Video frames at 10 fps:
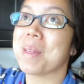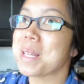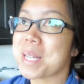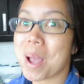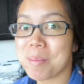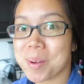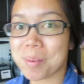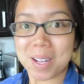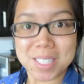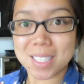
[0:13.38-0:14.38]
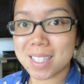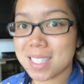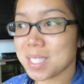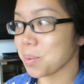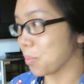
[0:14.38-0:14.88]
By the time you're watching
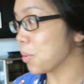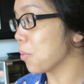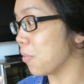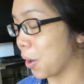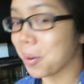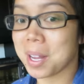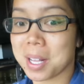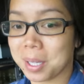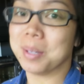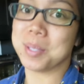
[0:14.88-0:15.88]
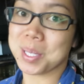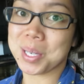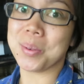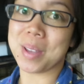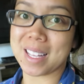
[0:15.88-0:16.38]
this, we're very close
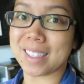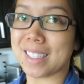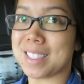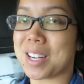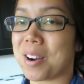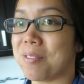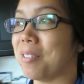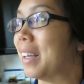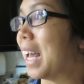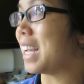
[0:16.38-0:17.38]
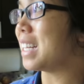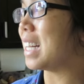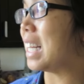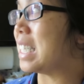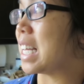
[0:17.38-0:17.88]
to New England. Our
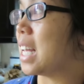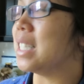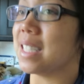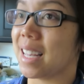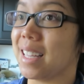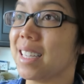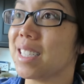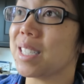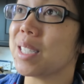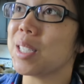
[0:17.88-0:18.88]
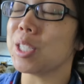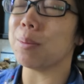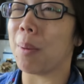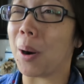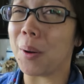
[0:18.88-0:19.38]
flight is insane. It's
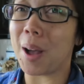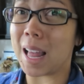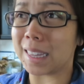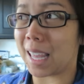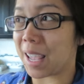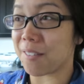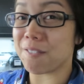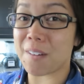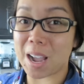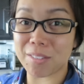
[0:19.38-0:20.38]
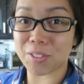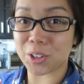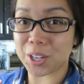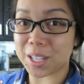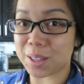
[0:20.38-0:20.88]
tomorrow at like
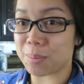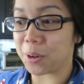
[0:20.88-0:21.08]
5.30 in the